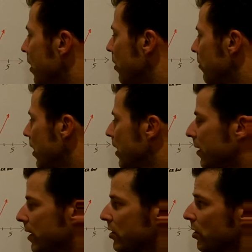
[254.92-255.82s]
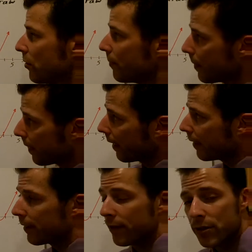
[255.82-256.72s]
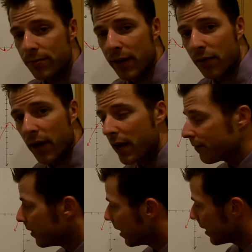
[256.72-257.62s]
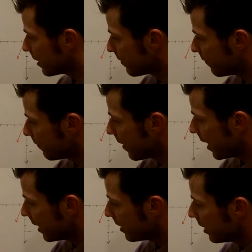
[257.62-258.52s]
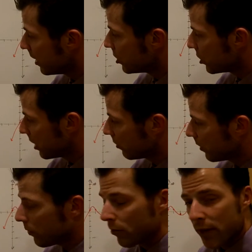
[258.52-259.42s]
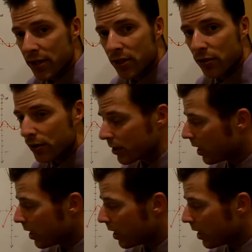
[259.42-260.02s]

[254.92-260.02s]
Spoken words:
Okay, and so there's my graph, and I can find generally where my zeros